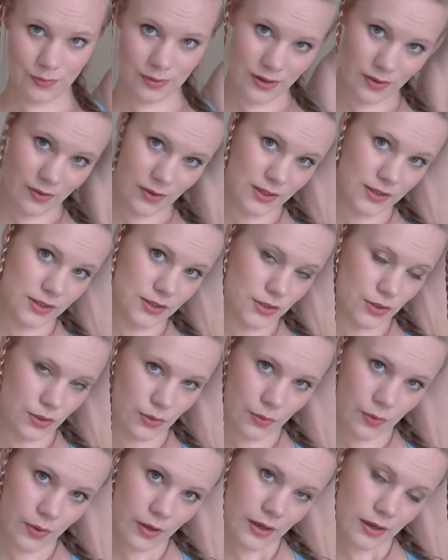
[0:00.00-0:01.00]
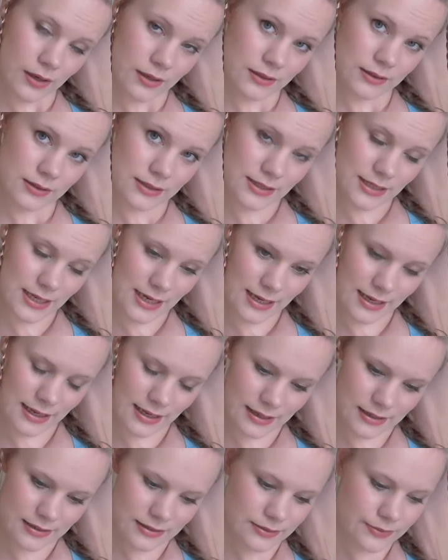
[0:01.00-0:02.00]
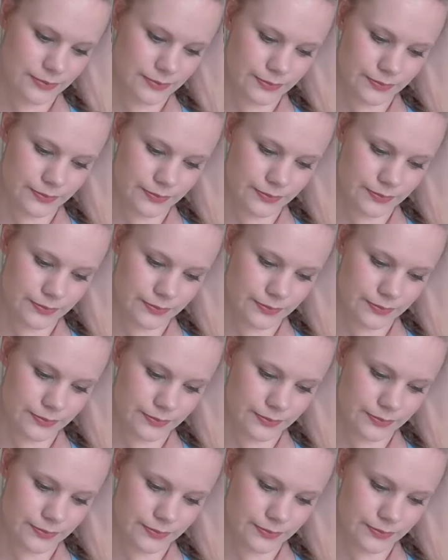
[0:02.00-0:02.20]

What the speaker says: we're going to take it,